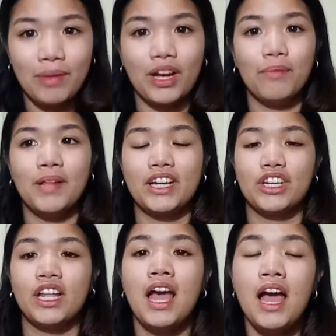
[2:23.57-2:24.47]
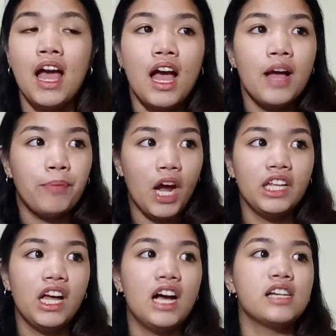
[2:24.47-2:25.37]
my complexion
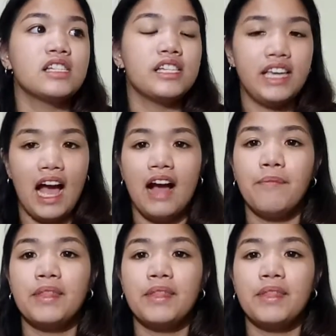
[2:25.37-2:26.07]
products. Yeah.